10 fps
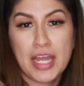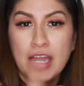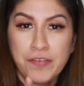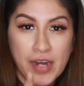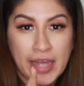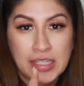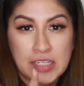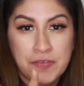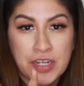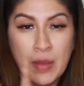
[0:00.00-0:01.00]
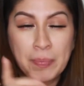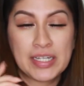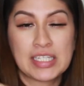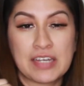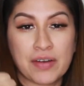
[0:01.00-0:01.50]
If you like this video,
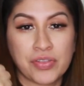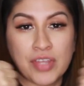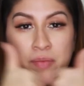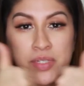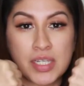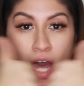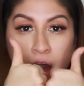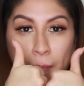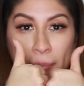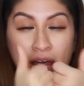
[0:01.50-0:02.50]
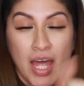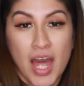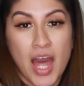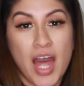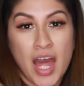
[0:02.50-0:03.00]
please give it a thumbs up.
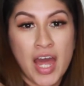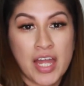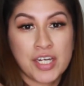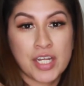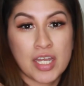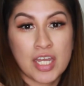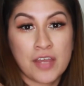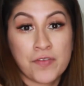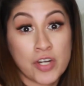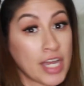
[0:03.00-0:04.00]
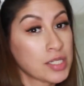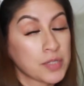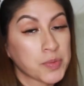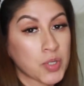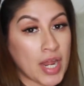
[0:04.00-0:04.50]
And if you're not
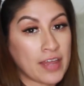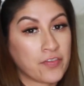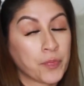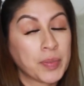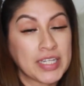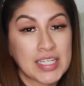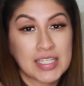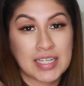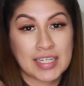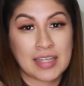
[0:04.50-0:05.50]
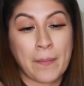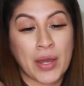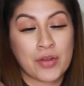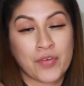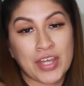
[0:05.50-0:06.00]
subscribed, please click that
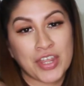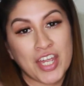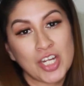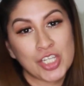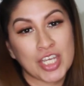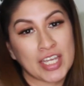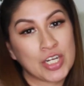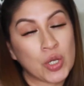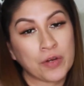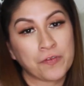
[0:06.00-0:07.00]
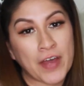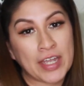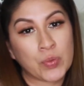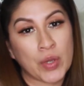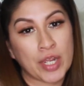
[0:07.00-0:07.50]
button right there so you can get
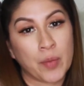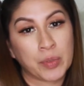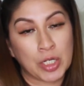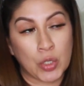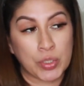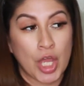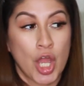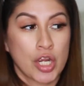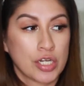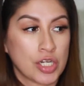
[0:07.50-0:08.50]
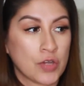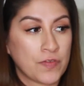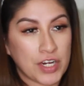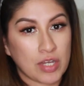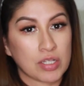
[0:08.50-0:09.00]
notified when I upload new
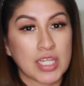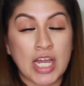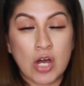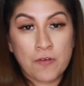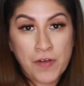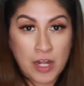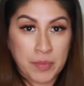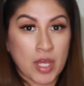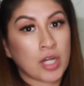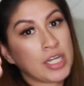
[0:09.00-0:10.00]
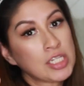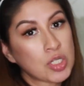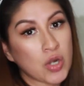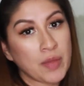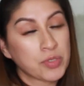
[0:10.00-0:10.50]
videos. And go follow me on
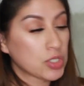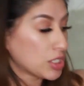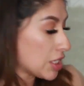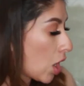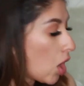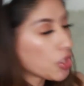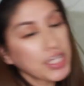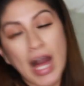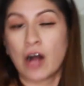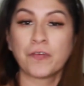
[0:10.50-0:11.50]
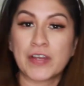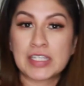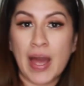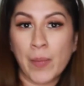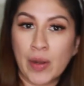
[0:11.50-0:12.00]
Instagram to see all the
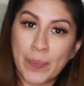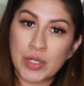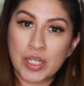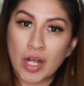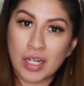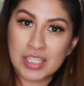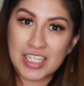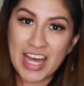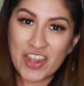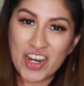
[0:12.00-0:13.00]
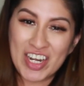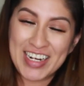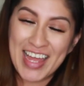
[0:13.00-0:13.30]
outfits I'm going to put all together.